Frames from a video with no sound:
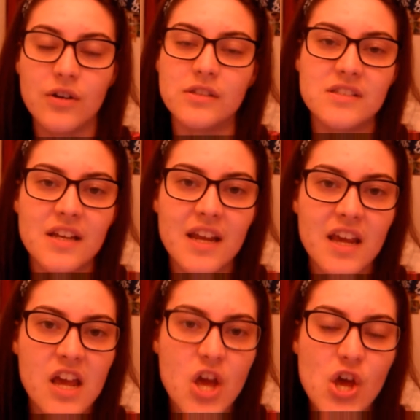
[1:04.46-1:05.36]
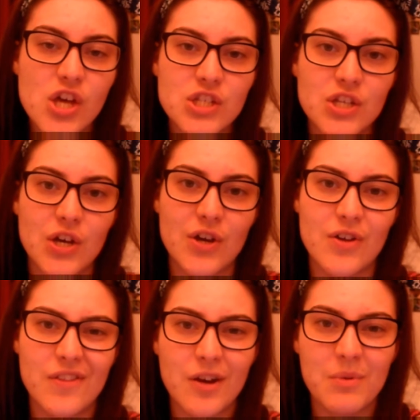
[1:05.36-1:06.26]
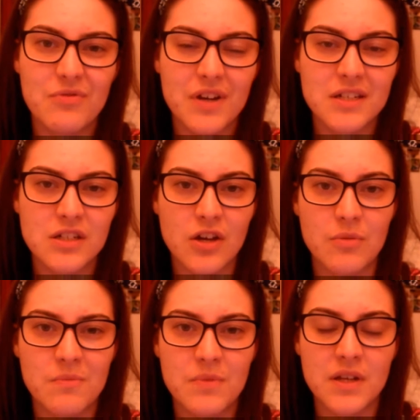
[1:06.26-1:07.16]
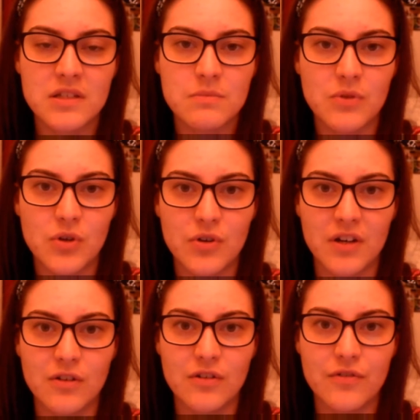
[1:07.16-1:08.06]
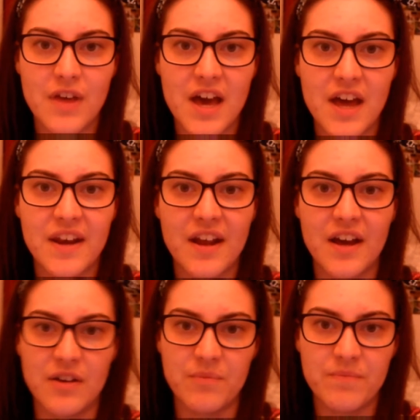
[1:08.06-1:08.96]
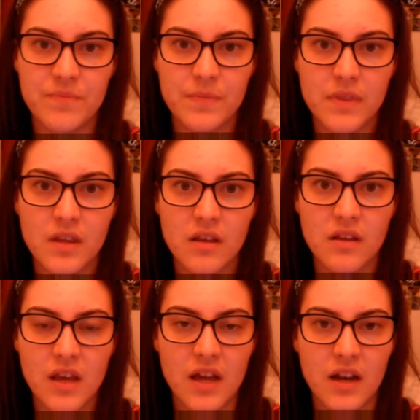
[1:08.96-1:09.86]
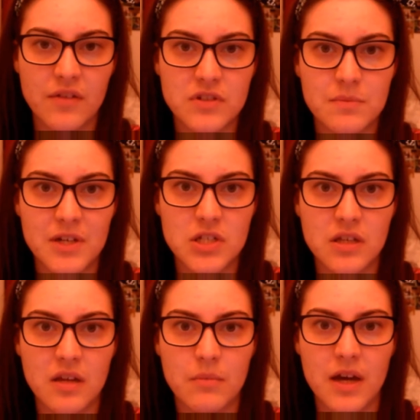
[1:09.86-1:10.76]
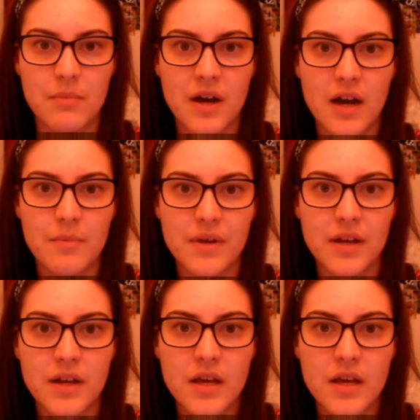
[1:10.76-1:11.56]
on Sunday, so that'll be fun to go a bit exploring all of that. Yeah, and I've just been chilling in my apartment.